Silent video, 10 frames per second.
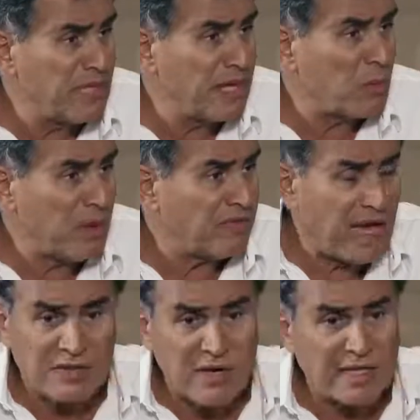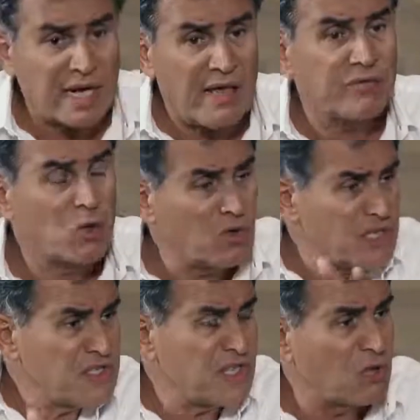dealing with. I'd rather have those
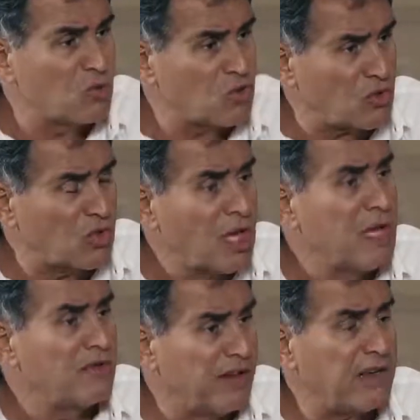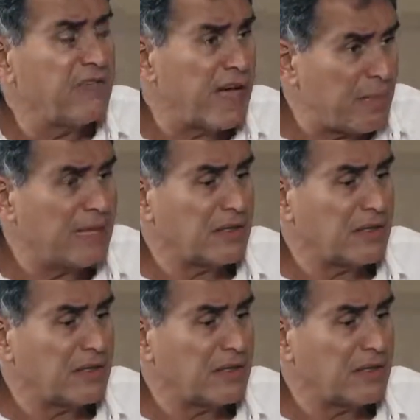institutions verify my